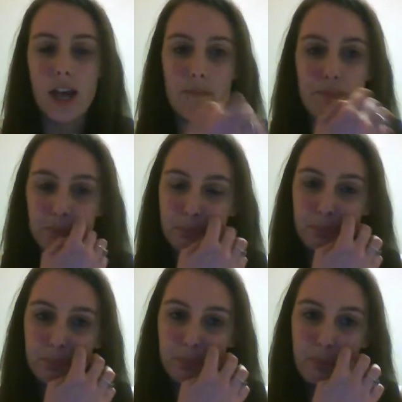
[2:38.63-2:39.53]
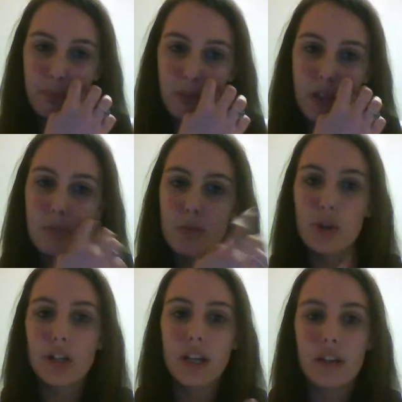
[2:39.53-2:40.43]
The
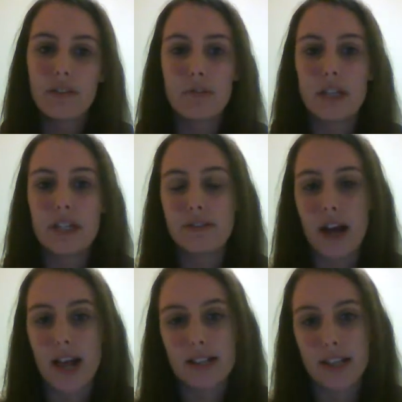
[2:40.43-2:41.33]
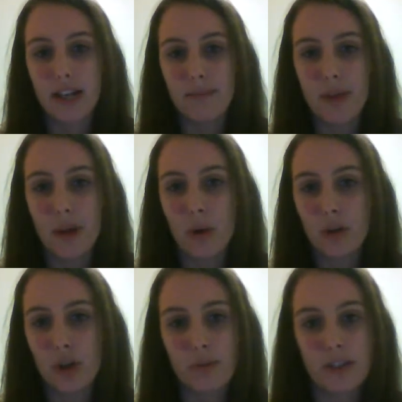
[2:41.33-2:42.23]
morning of the media fast, I
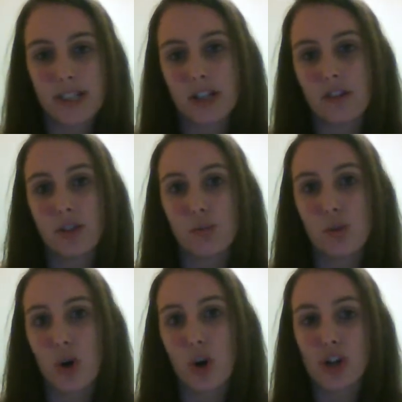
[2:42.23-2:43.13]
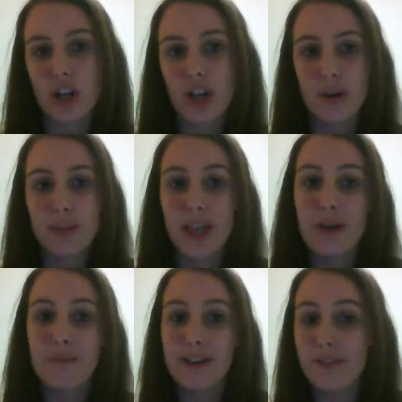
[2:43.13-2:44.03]
woke up and set off on the walk
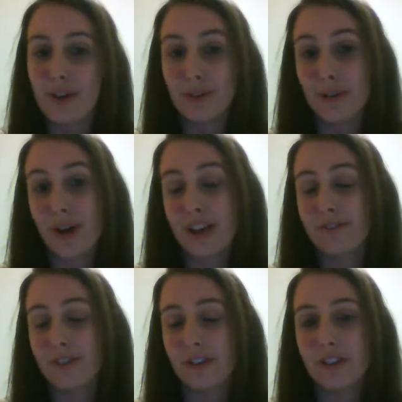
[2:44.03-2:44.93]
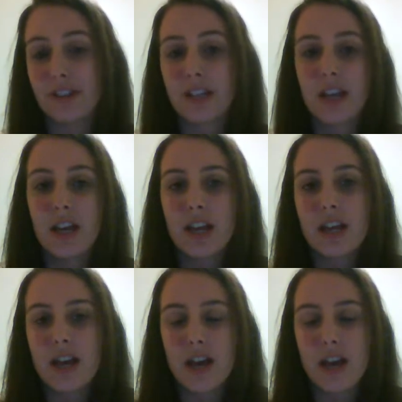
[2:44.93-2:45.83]
without my phone or headphones.
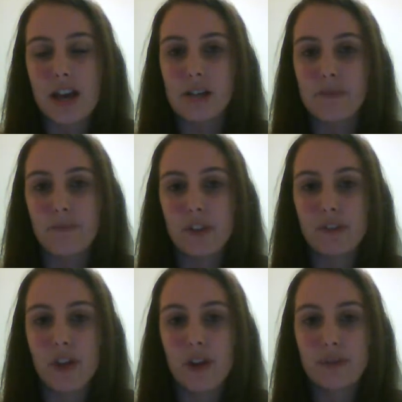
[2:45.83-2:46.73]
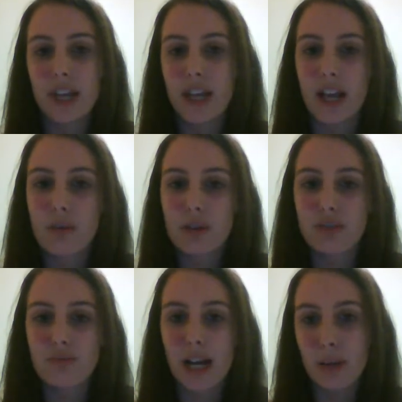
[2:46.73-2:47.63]
The phone thing I
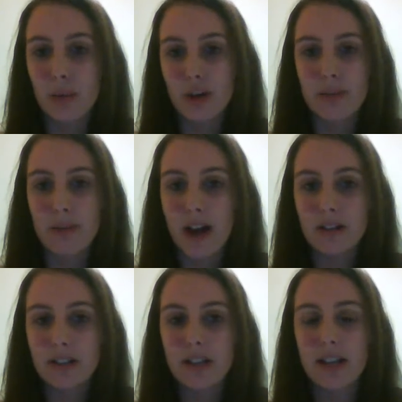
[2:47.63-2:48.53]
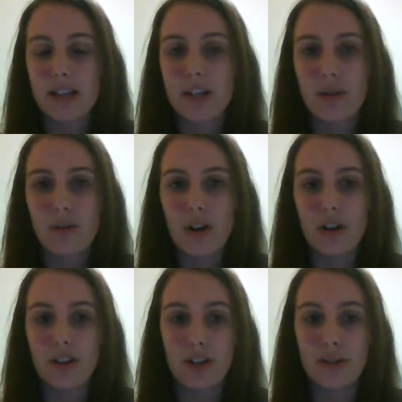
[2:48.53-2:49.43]
wasn't really worried about, as I don't
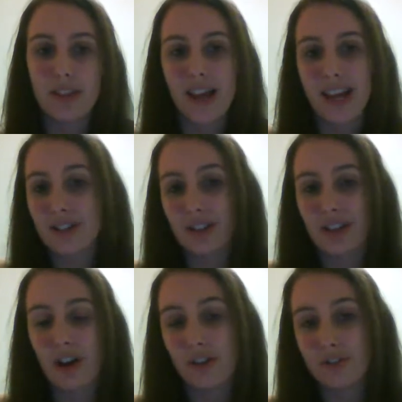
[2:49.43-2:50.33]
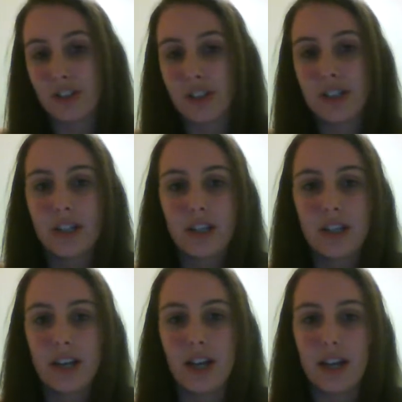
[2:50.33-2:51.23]
use it that often,
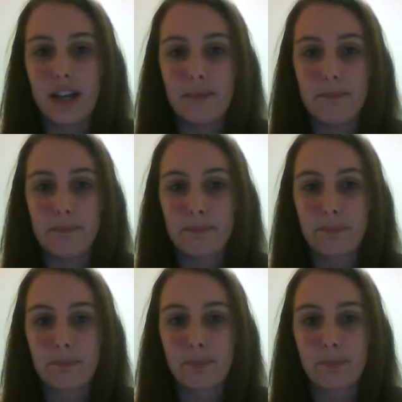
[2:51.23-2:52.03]
and